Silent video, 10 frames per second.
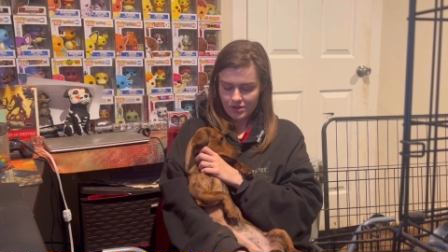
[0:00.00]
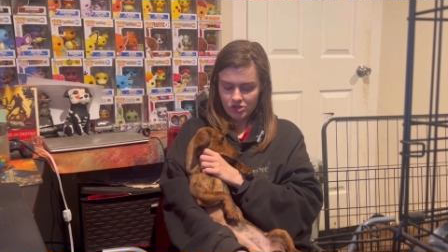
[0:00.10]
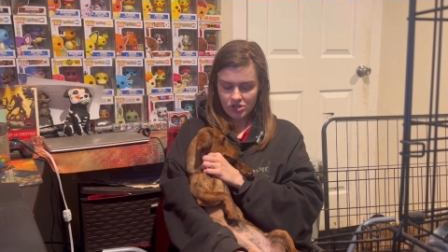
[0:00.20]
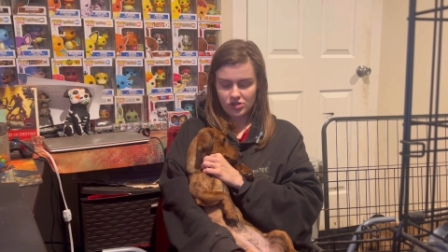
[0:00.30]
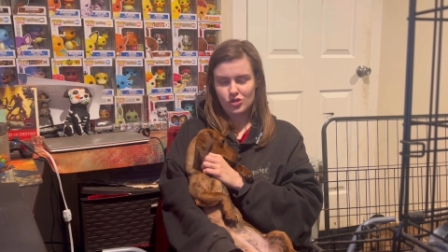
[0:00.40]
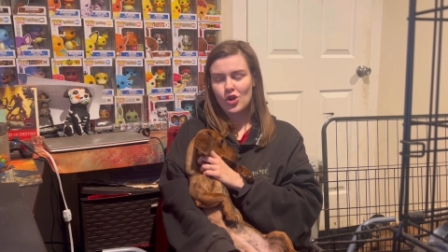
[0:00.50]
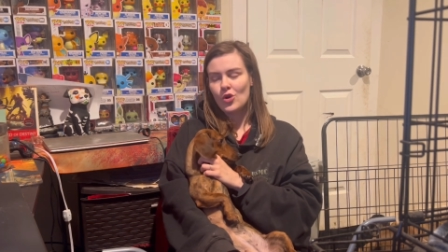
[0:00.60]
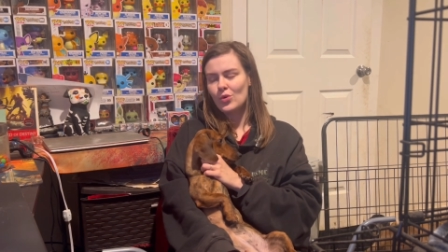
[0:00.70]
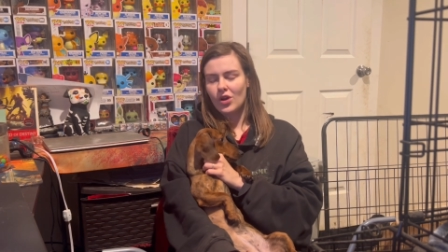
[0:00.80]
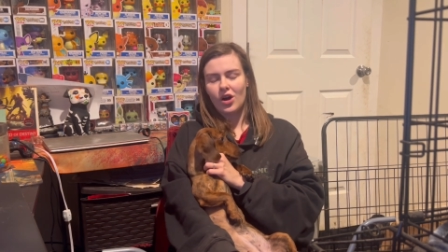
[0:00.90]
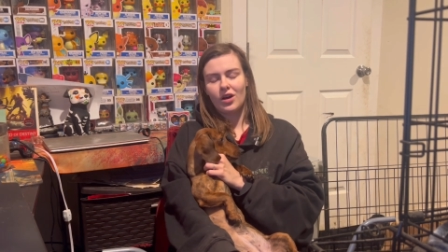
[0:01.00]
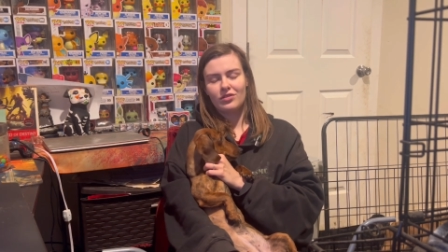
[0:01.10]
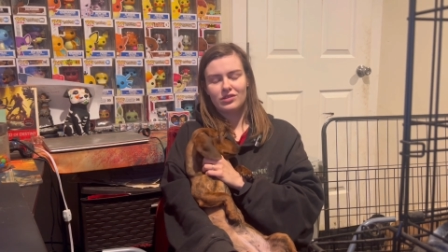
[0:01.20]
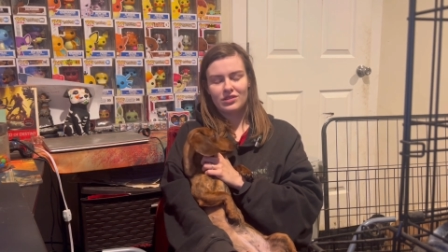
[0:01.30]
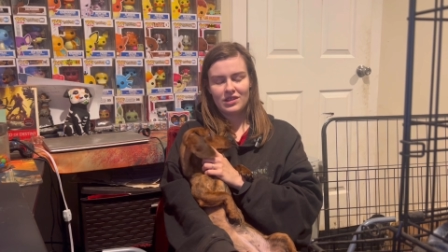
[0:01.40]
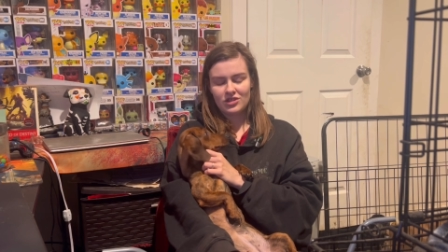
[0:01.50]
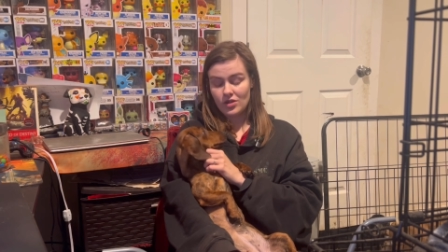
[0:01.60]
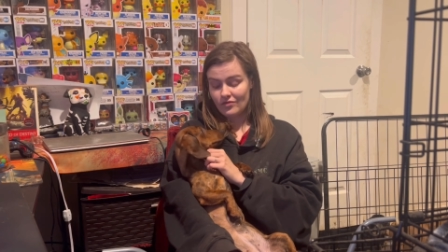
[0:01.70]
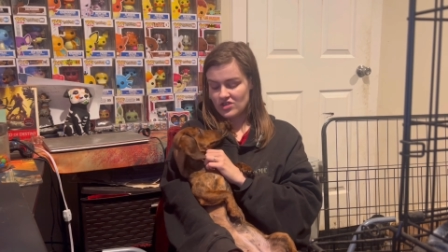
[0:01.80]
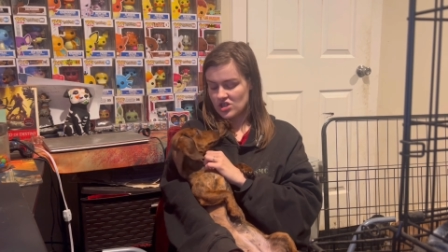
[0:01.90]
She's chewed off.
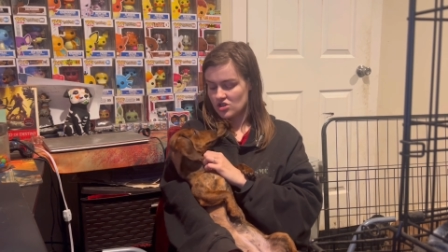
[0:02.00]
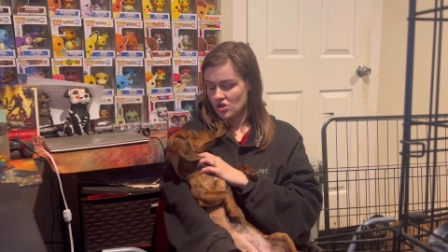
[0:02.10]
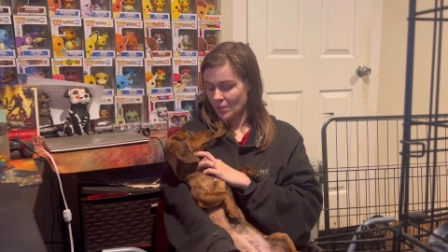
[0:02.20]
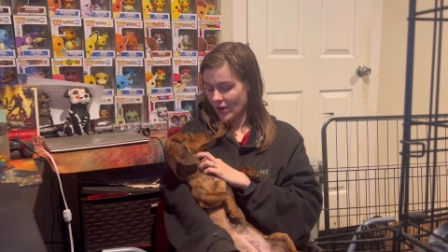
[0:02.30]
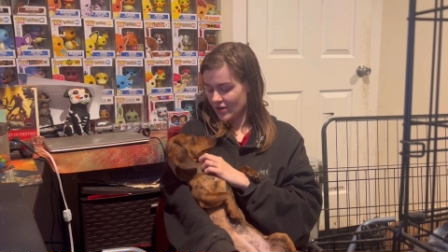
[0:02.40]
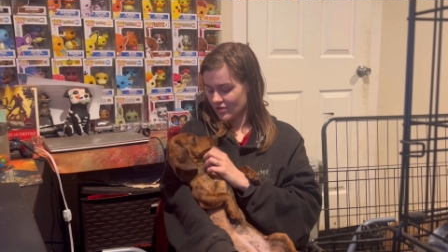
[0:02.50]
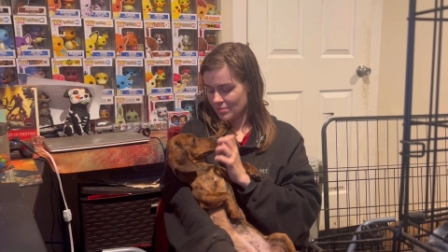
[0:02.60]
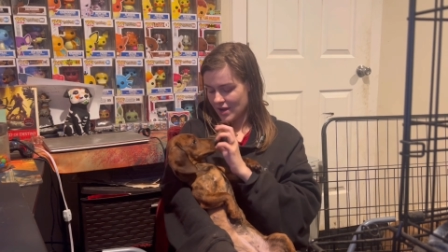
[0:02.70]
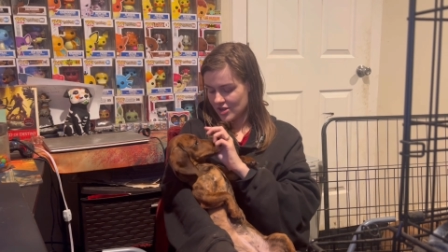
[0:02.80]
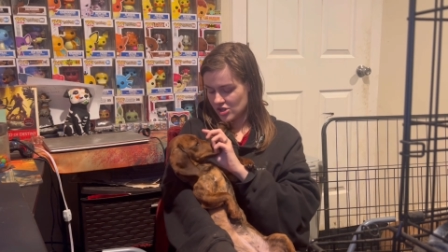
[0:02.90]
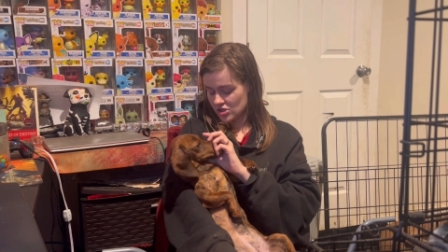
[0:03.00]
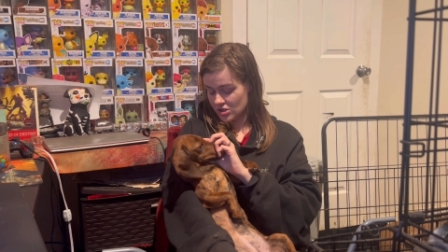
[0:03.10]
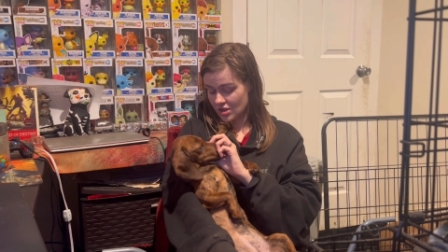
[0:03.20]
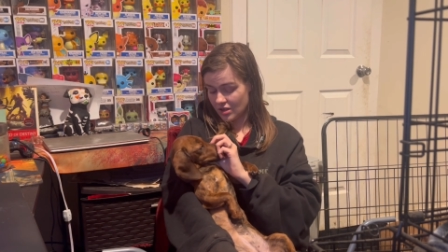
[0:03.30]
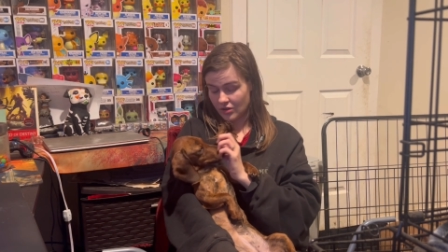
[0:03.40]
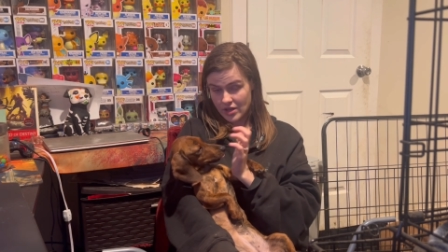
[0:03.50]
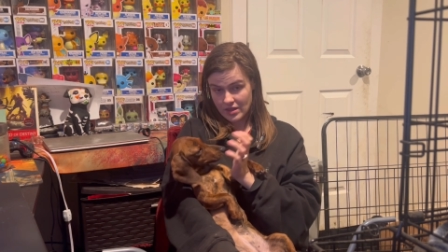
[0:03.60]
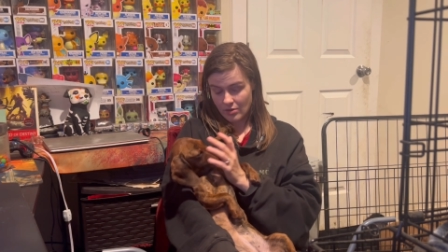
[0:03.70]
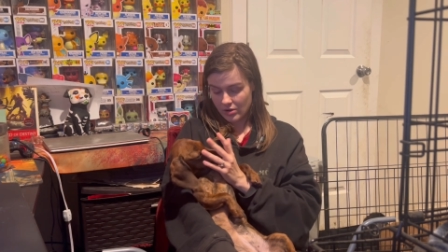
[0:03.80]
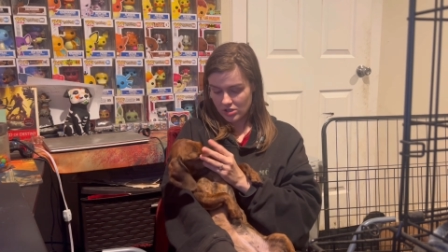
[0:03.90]
She she took part of the mic. She took the little
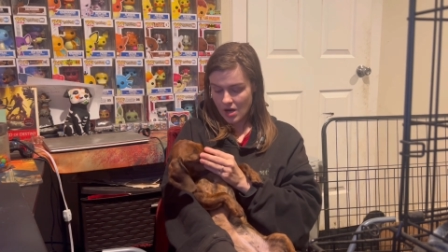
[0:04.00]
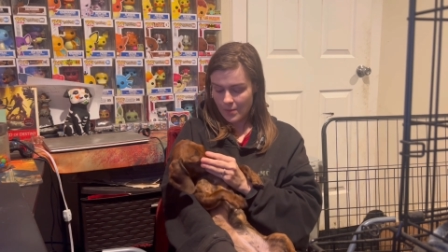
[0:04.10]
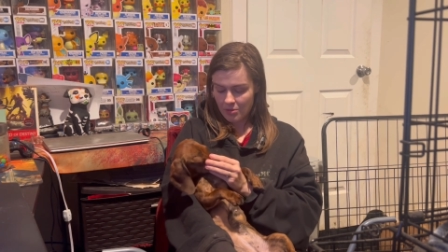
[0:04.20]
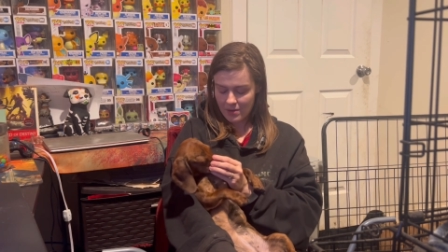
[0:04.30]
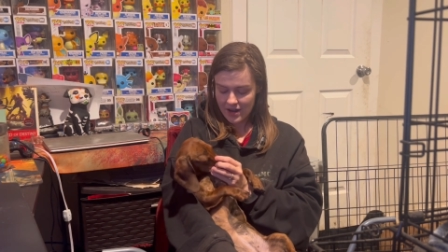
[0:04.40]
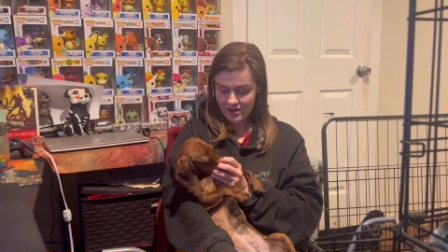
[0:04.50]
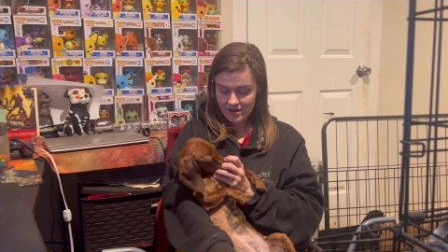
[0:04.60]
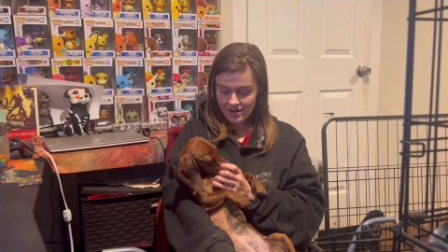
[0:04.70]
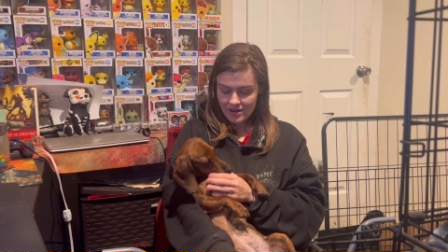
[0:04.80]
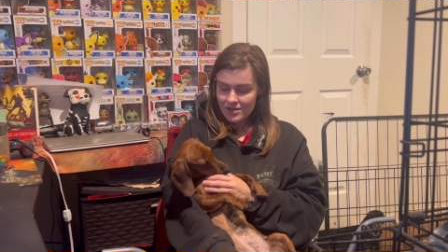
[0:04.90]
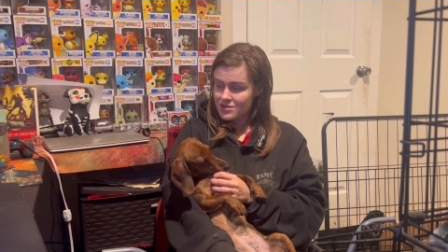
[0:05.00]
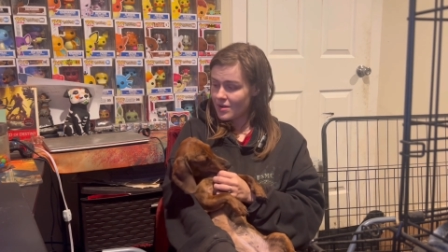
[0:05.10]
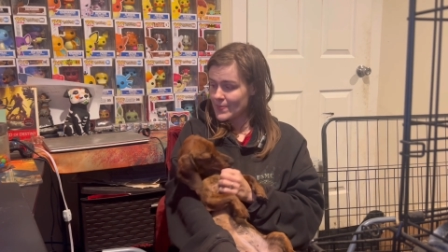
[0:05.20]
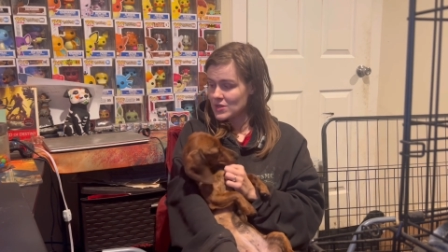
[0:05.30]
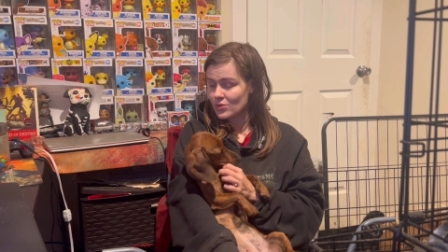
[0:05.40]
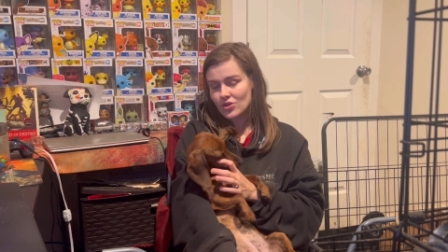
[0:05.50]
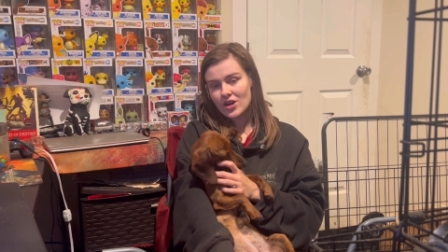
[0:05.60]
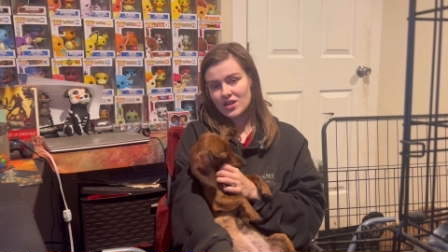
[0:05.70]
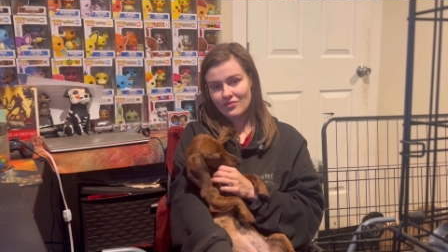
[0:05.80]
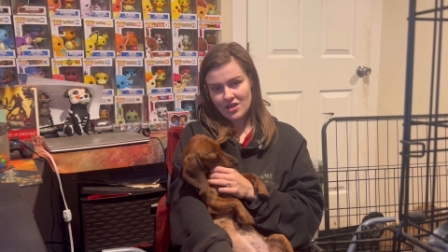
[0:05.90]
thing that went on top of the mic. So I'm still
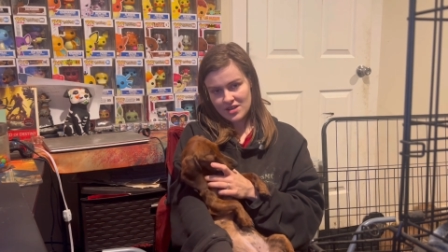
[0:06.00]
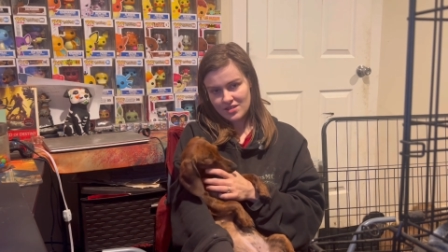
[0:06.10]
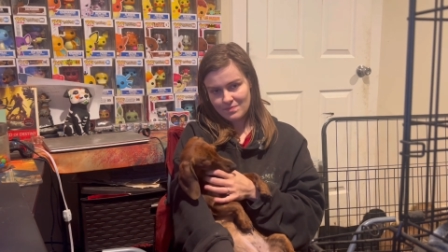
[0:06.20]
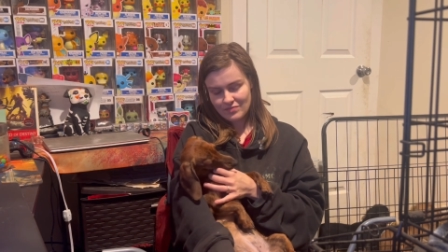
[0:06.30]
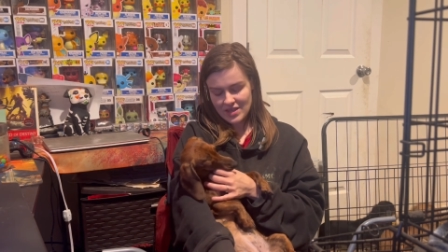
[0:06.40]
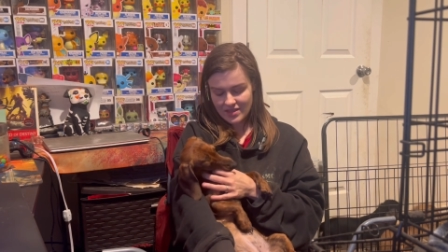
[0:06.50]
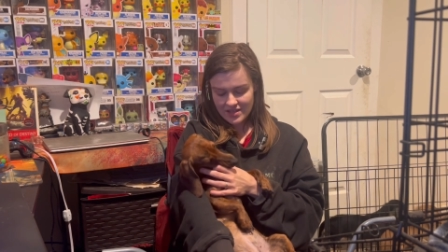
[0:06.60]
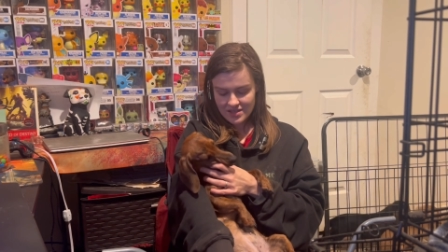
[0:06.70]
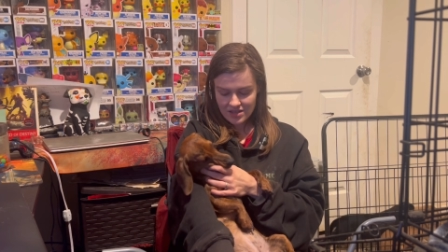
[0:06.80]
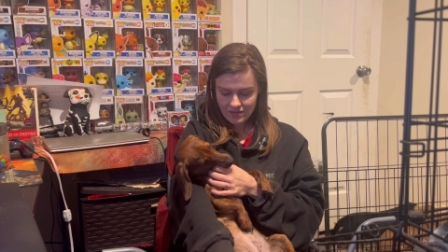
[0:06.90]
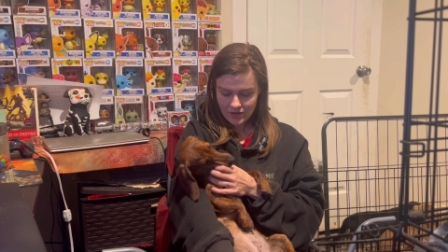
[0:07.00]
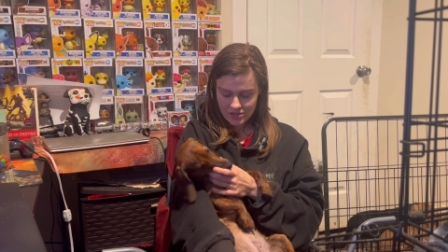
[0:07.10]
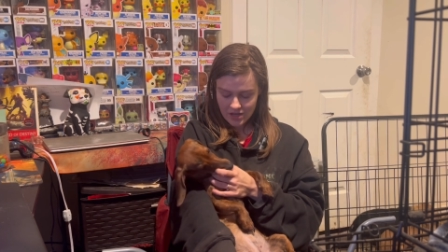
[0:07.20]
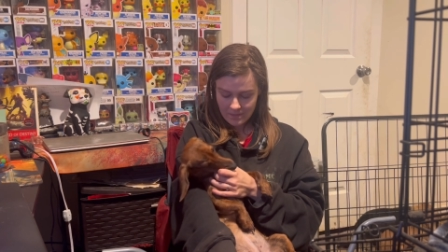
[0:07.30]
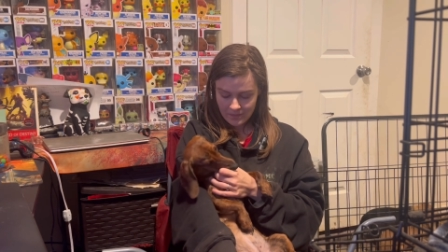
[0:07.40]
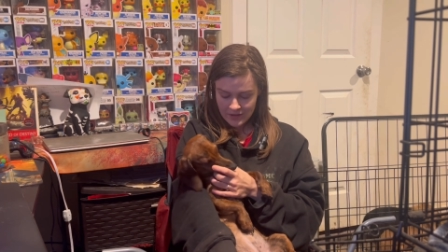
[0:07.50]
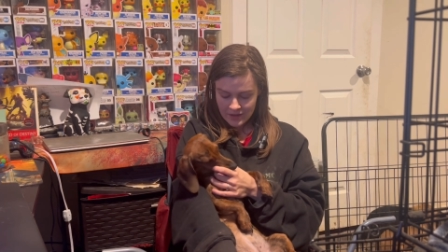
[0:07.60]
trying to find it. And then that's not the first time.